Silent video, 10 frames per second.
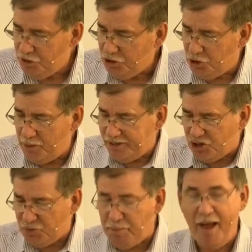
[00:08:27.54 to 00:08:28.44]
to
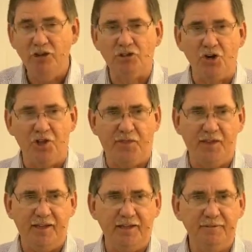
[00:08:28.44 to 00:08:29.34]
expound on a
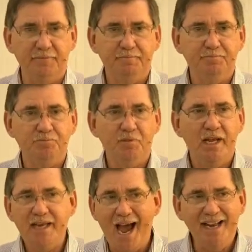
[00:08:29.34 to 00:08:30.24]
thing.
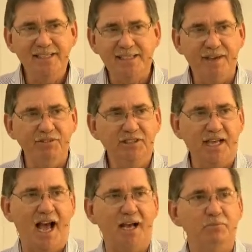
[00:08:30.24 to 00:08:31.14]
97
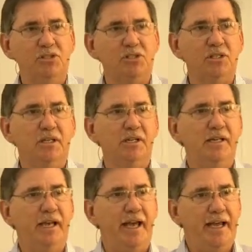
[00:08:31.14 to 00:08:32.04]
times
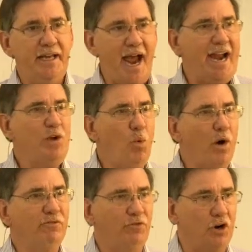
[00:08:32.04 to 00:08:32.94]
in
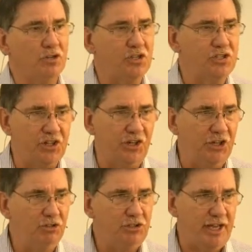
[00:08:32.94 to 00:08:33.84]
91 verses in the
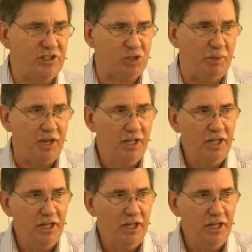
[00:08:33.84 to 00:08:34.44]
New Testament,